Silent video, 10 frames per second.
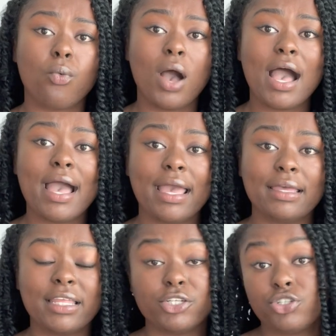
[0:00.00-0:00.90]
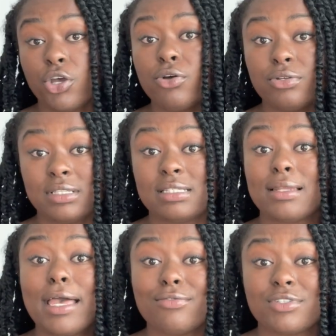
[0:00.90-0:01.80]
why they chose this
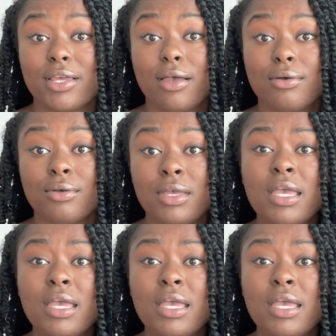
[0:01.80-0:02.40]
lifestyle.